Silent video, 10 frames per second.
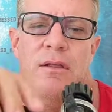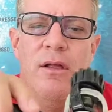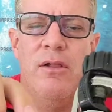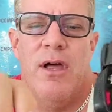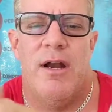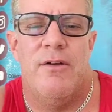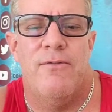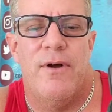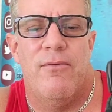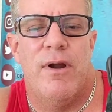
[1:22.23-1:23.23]
lot of
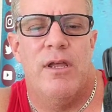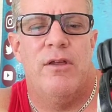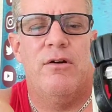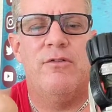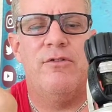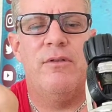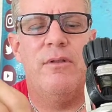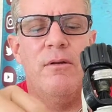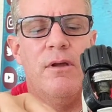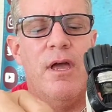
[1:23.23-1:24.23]
regulators,
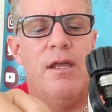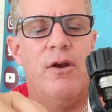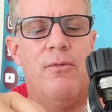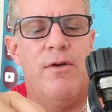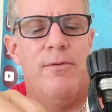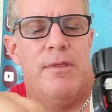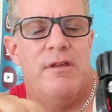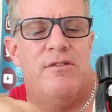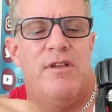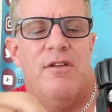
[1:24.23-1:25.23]
they're kind of getting away from it
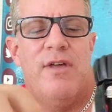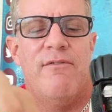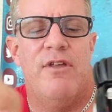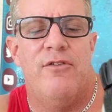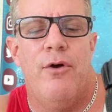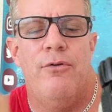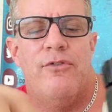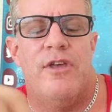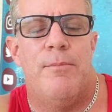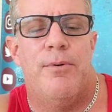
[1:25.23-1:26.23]
these days, have these hose
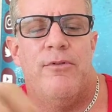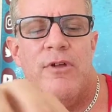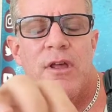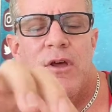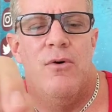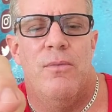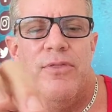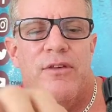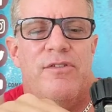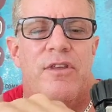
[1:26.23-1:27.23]
keepers. What
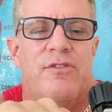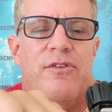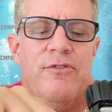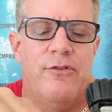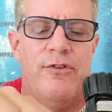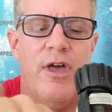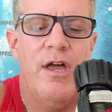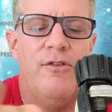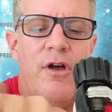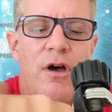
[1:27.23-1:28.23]
this is just
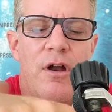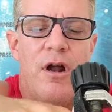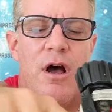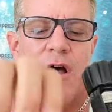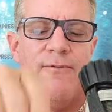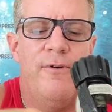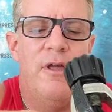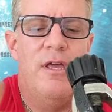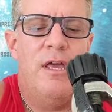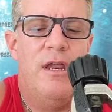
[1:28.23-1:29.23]
slides on and off,
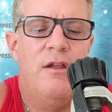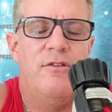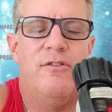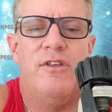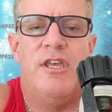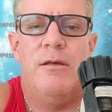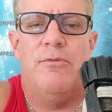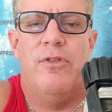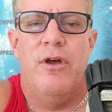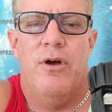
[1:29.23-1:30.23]
and it just keeps
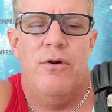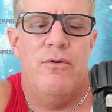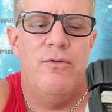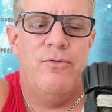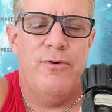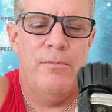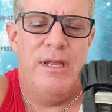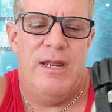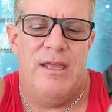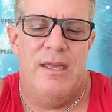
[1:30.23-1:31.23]
the hose from
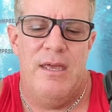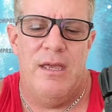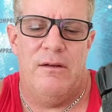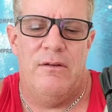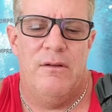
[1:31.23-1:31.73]
getting kinked.